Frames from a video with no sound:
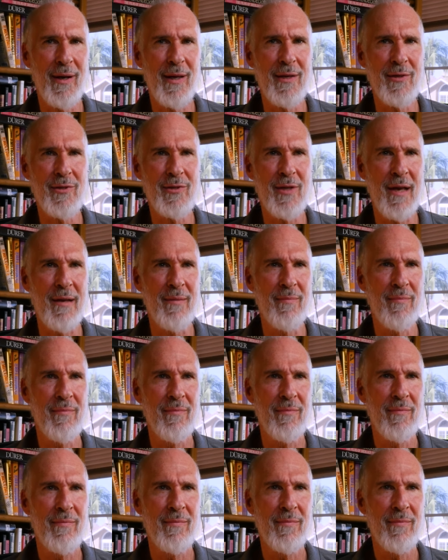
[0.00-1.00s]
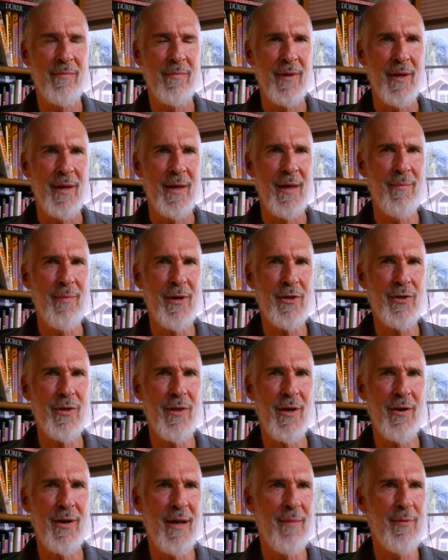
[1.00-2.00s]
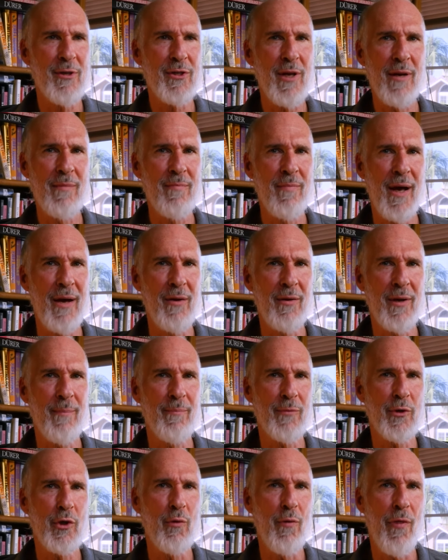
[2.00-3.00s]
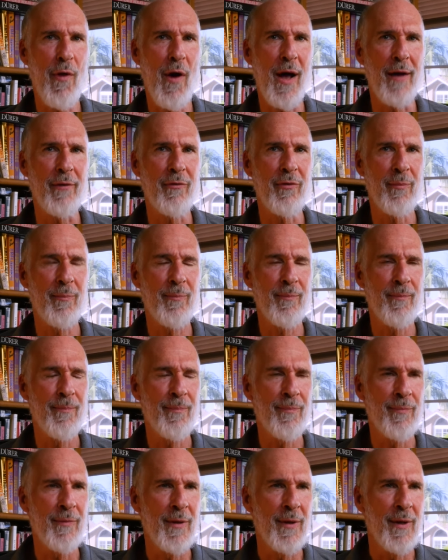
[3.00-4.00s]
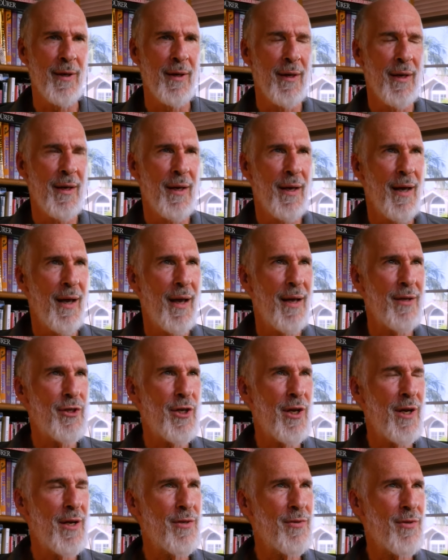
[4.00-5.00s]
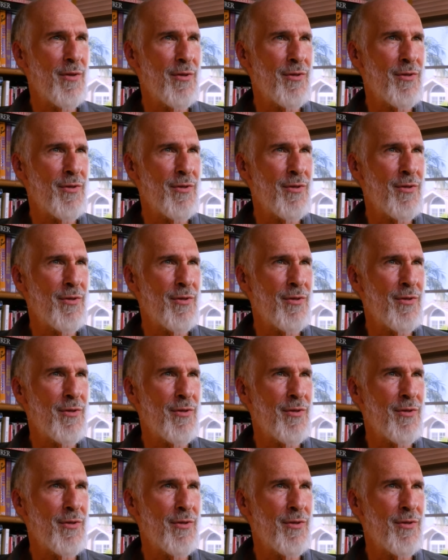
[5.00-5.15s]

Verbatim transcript: he said, He mentioned their name and said, I don't give them two thoughts and changed the